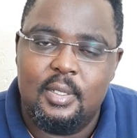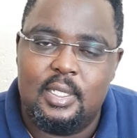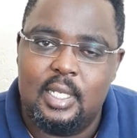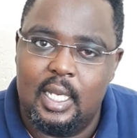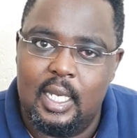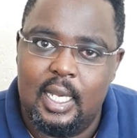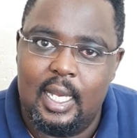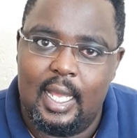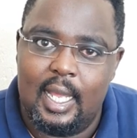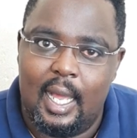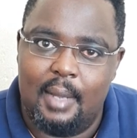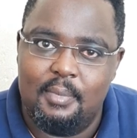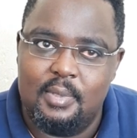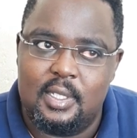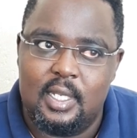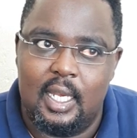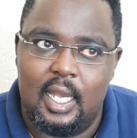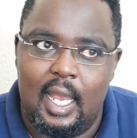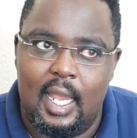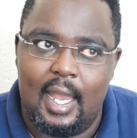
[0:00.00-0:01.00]

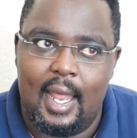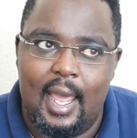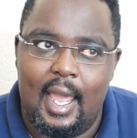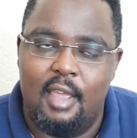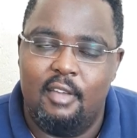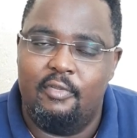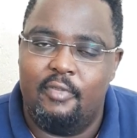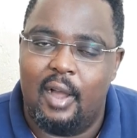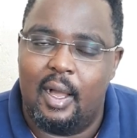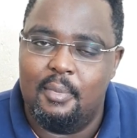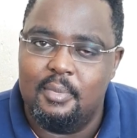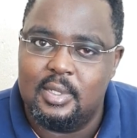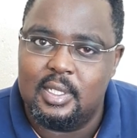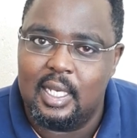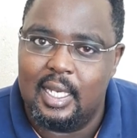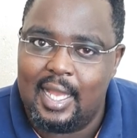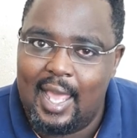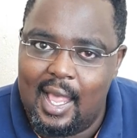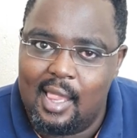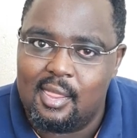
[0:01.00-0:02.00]
still alive. I'm
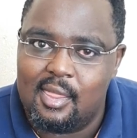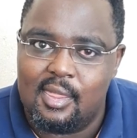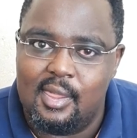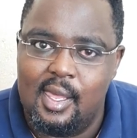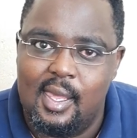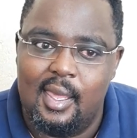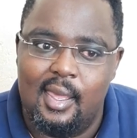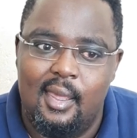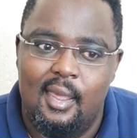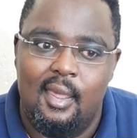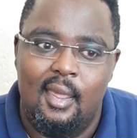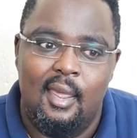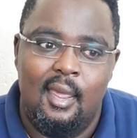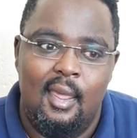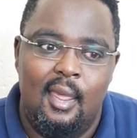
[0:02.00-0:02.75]
still healthy.